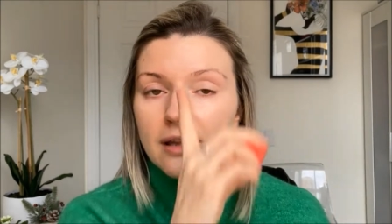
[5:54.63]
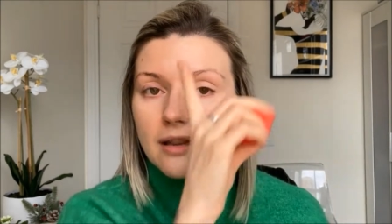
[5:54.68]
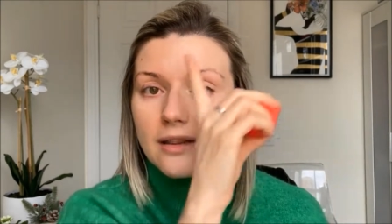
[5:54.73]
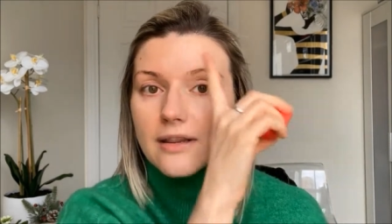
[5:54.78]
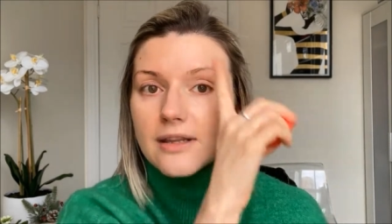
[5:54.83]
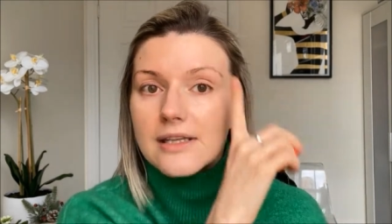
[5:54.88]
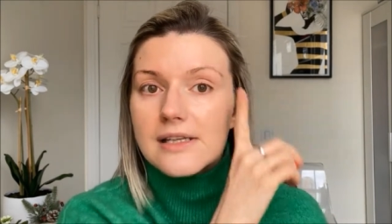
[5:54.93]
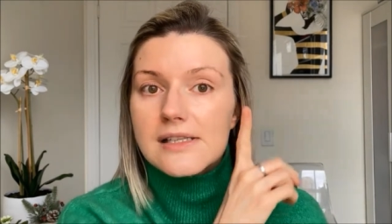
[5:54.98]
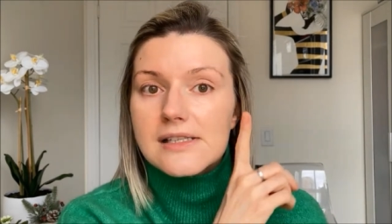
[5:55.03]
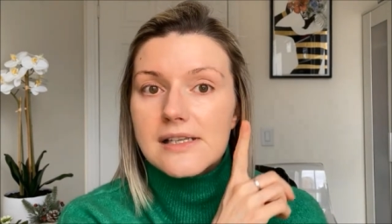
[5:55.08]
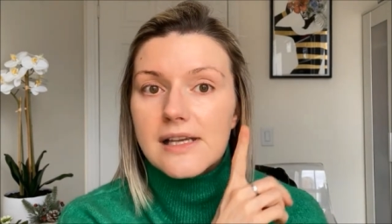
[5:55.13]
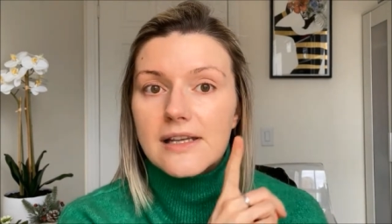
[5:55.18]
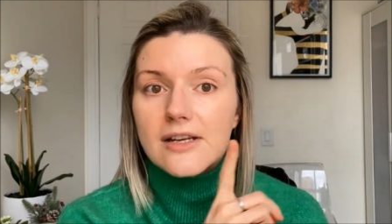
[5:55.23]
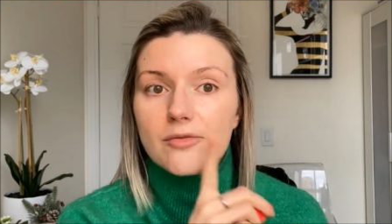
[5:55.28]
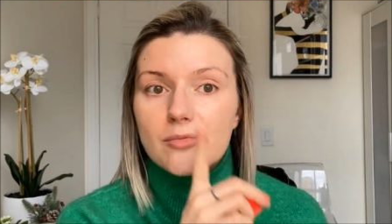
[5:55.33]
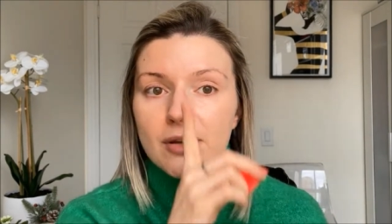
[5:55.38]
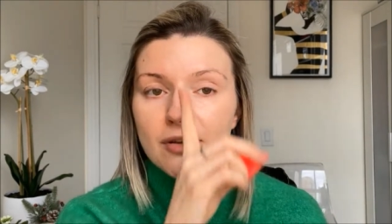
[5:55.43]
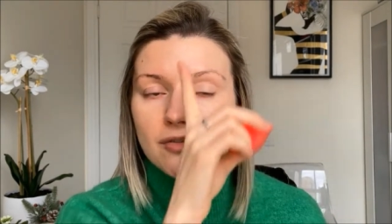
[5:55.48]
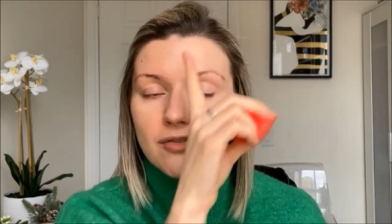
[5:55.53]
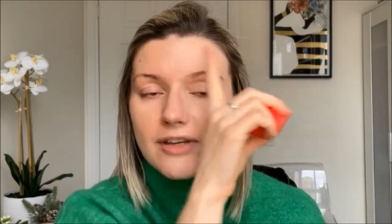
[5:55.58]
this side of
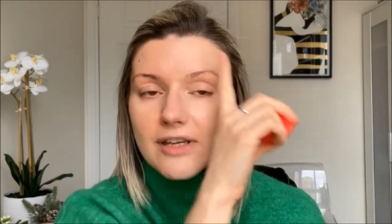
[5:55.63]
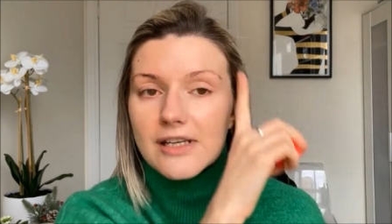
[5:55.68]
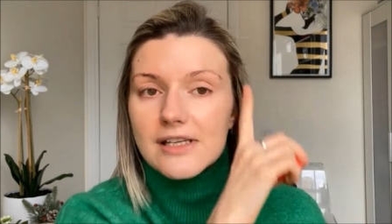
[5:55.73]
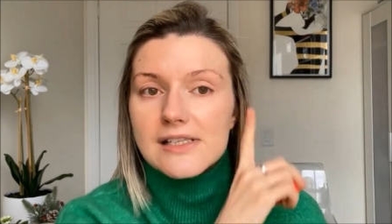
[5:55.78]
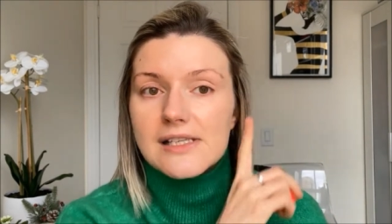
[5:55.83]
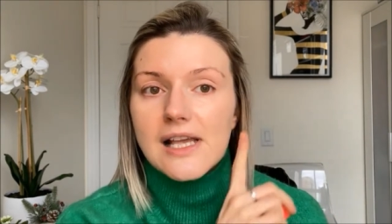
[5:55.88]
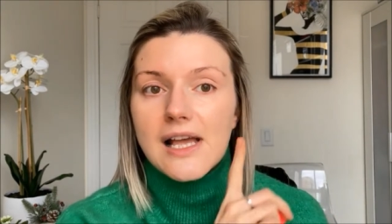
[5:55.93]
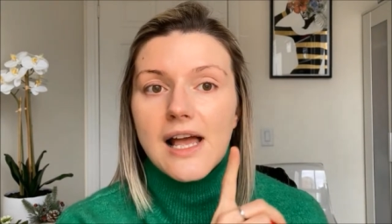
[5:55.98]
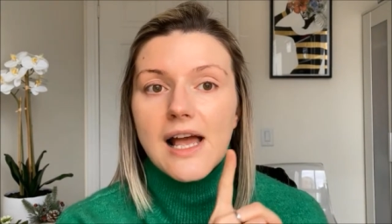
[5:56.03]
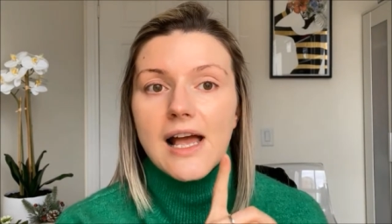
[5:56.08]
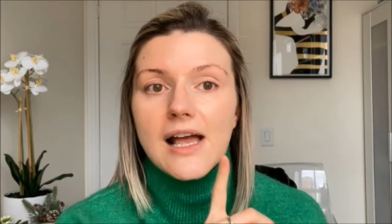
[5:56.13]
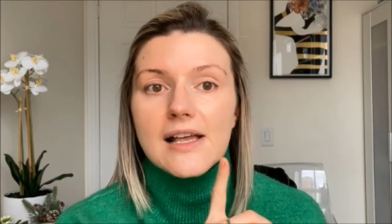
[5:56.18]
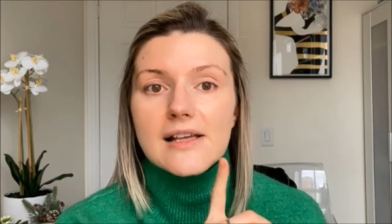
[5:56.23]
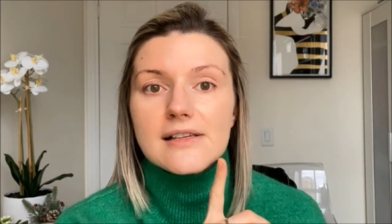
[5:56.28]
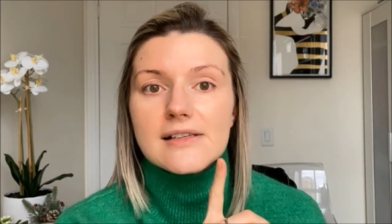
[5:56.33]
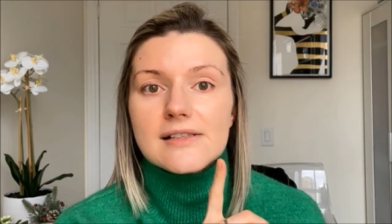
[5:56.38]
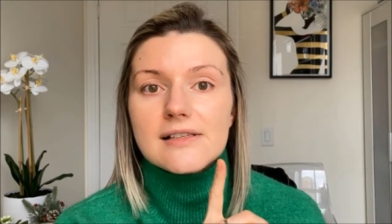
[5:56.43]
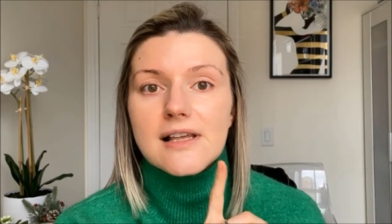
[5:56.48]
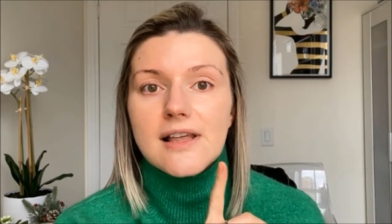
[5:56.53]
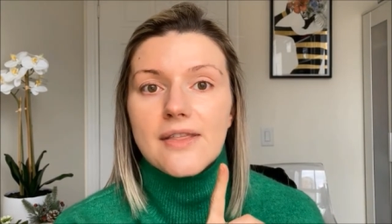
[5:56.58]
my face
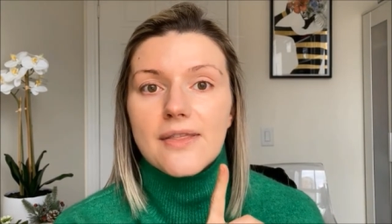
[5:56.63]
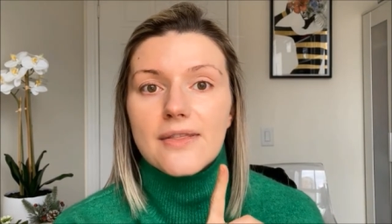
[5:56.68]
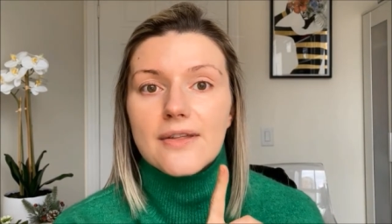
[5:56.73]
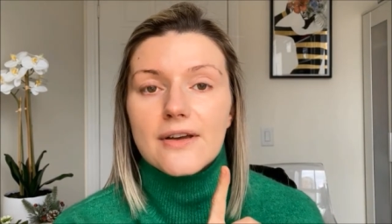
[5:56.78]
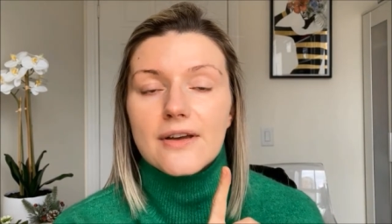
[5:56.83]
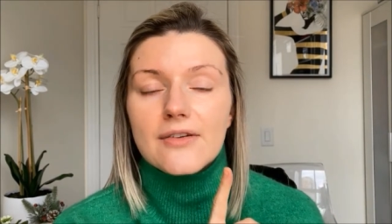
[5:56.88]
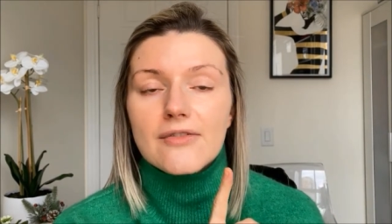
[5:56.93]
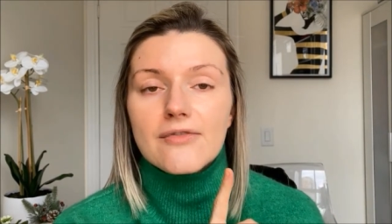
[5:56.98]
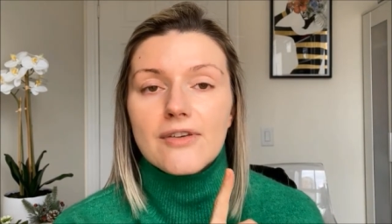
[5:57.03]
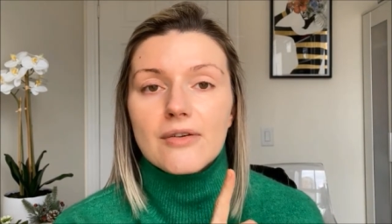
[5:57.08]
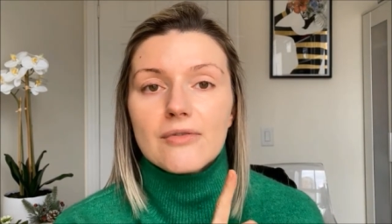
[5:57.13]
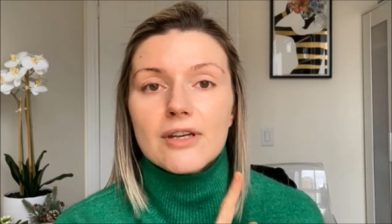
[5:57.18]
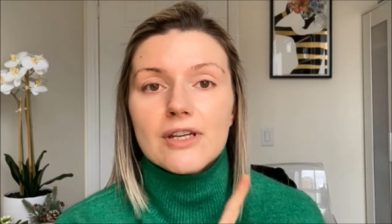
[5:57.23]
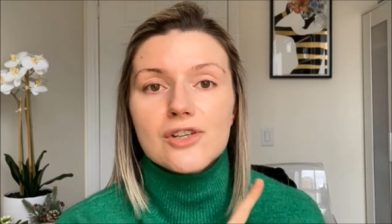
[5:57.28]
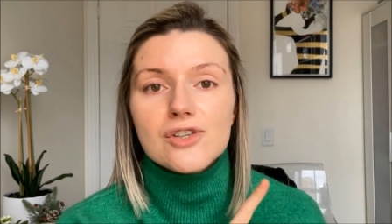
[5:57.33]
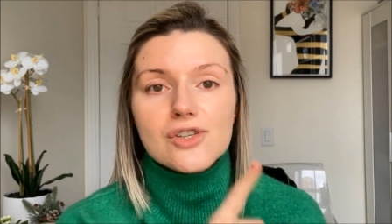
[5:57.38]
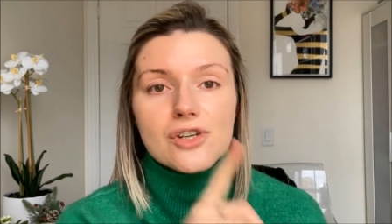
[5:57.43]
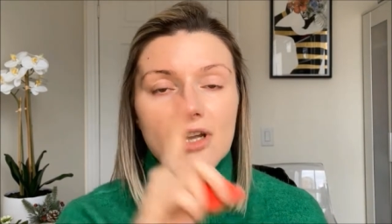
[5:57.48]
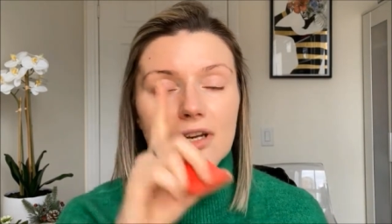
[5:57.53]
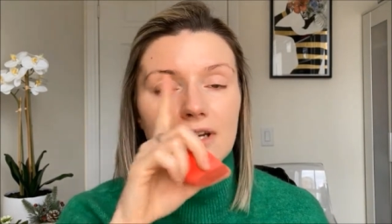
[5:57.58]
has the
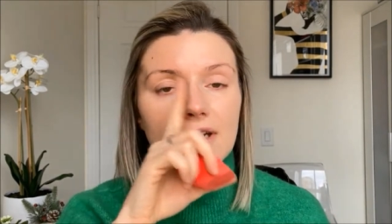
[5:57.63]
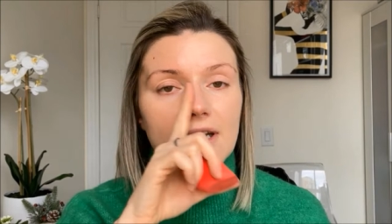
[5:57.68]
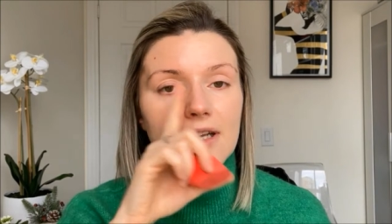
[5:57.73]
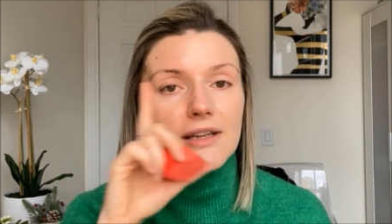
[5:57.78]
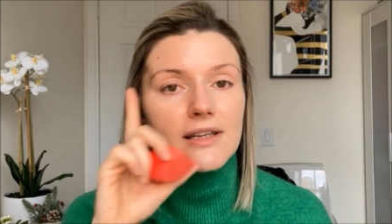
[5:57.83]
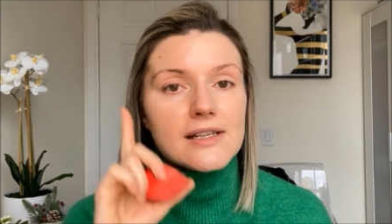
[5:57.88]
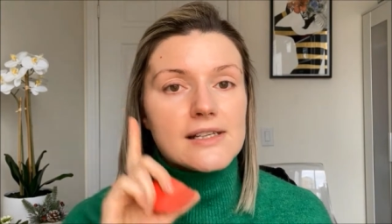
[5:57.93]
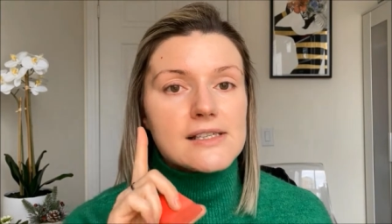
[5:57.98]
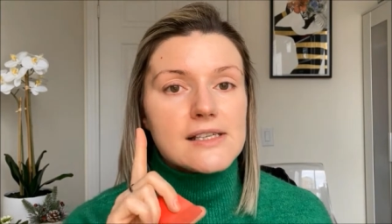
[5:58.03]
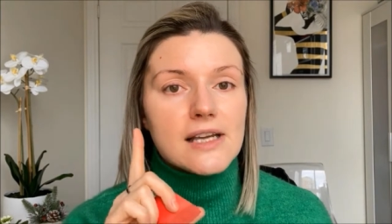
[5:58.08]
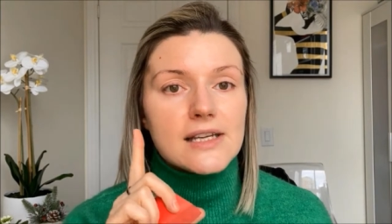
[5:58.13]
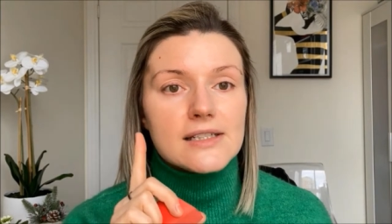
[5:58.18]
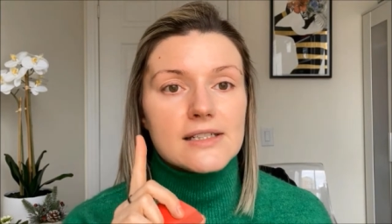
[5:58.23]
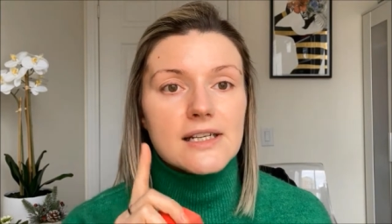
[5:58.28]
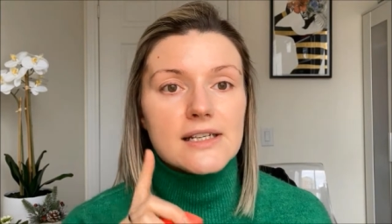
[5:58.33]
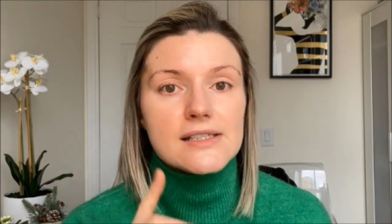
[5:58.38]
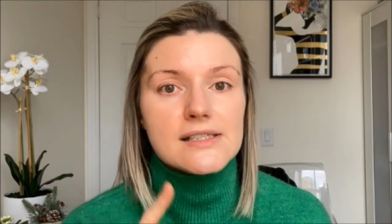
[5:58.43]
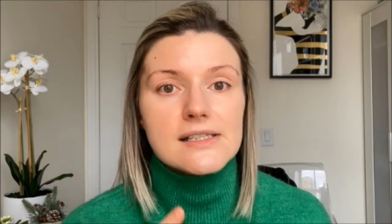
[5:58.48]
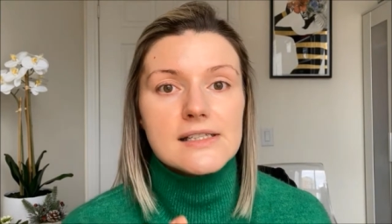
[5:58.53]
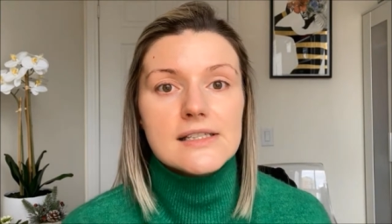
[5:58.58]
foundation on it and this side
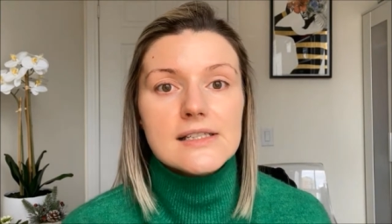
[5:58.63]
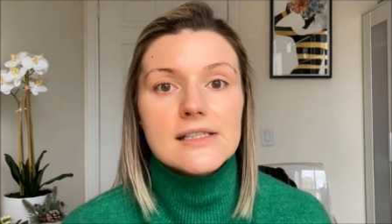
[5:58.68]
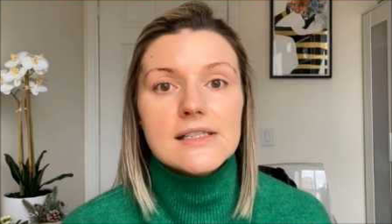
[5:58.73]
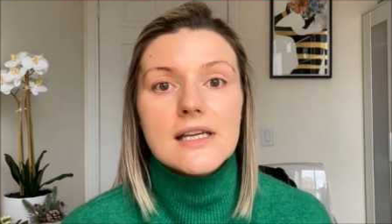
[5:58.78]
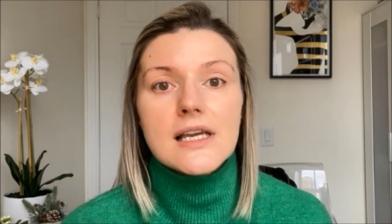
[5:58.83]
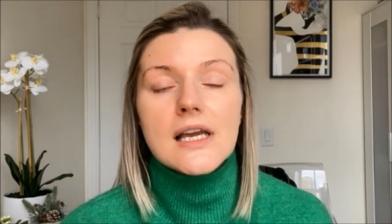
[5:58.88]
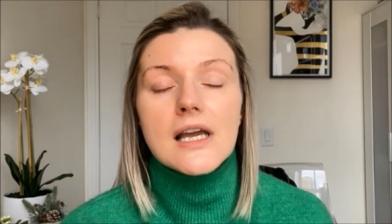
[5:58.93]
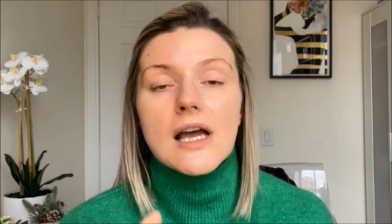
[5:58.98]
doesn't.